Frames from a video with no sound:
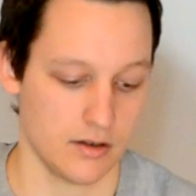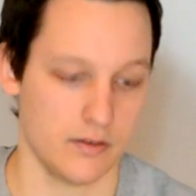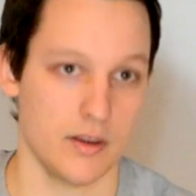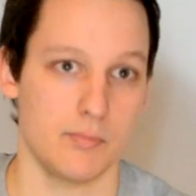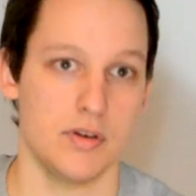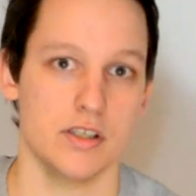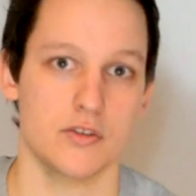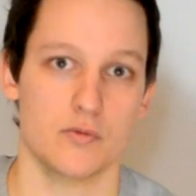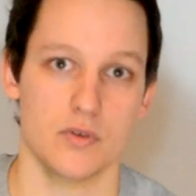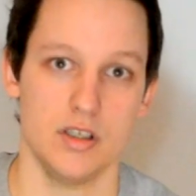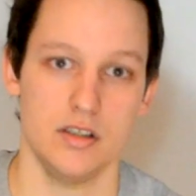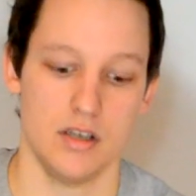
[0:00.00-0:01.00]
The
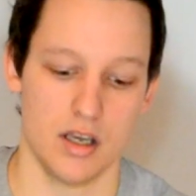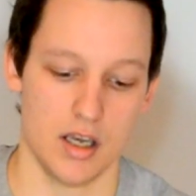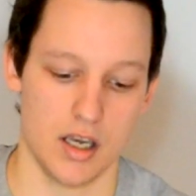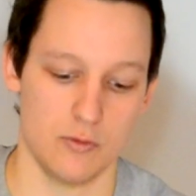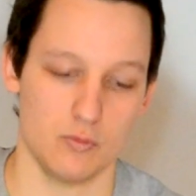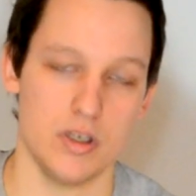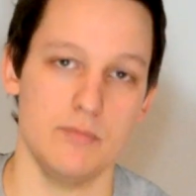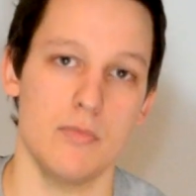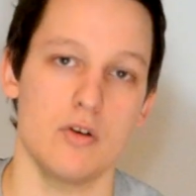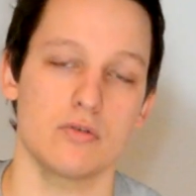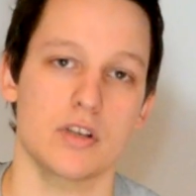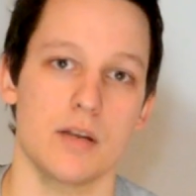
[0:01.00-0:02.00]
PS3 and
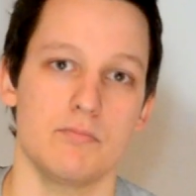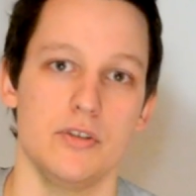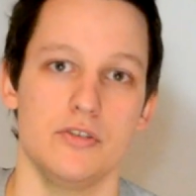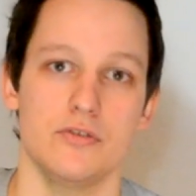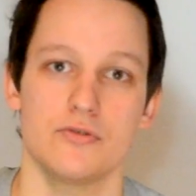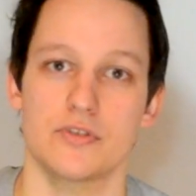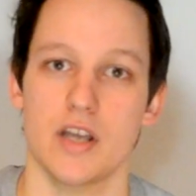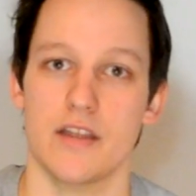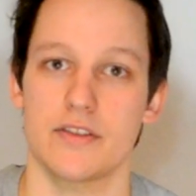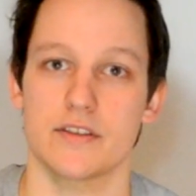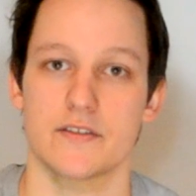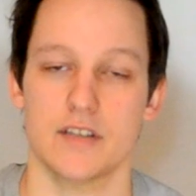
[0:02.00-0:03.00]
Wiimote can be used
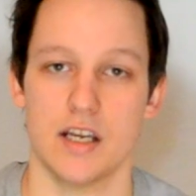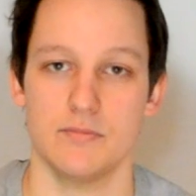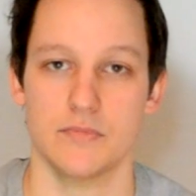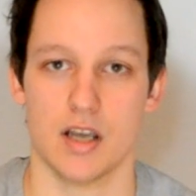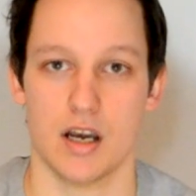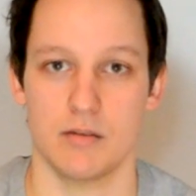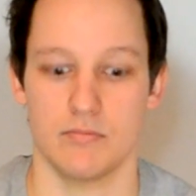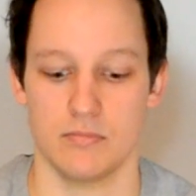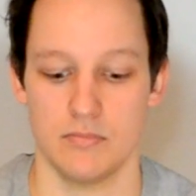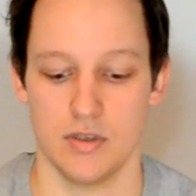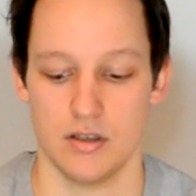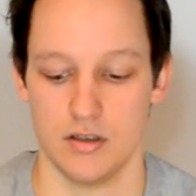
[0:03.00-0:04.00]
at the same time
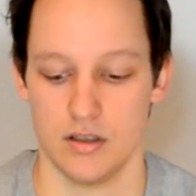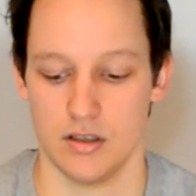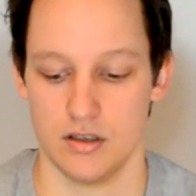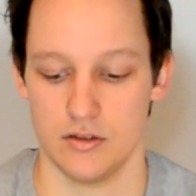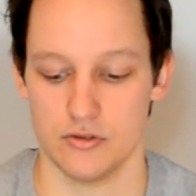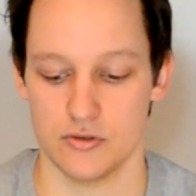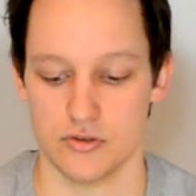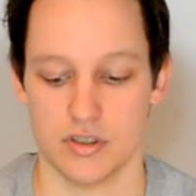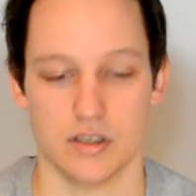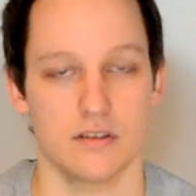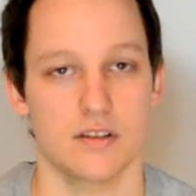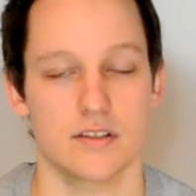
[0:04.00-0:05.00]

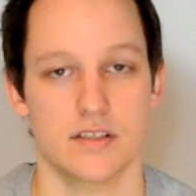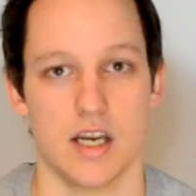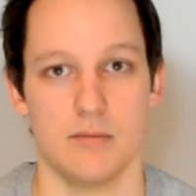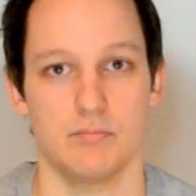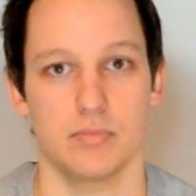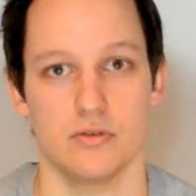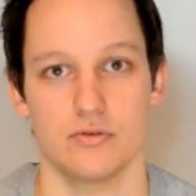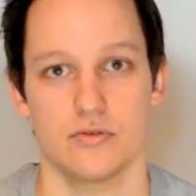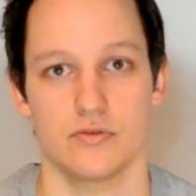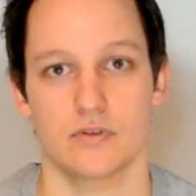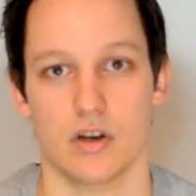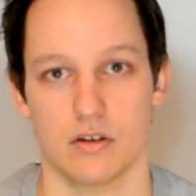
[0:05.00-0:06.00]
using the same
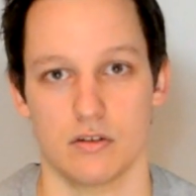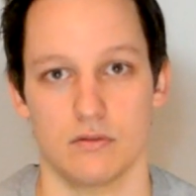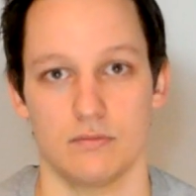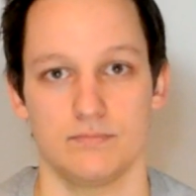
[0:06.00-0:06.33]
Bluetooth dongle.